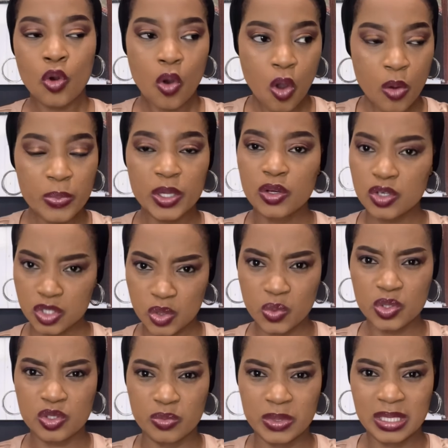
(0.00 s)
all because you
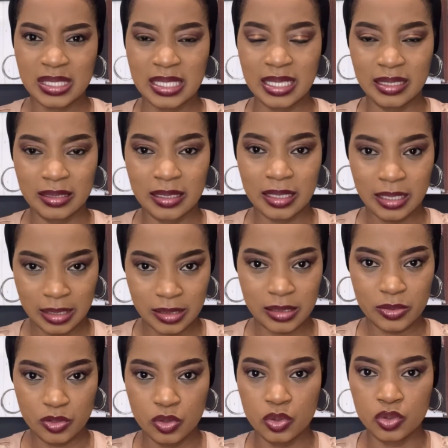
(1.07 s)
want to be seen
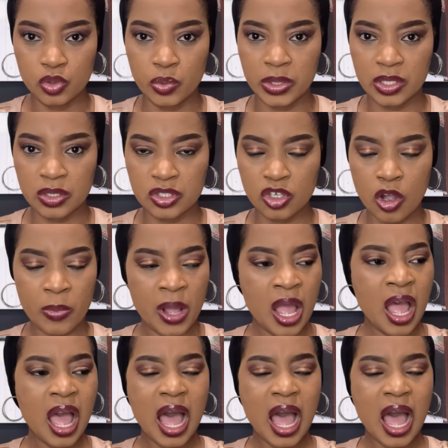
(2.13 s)
as doing your job.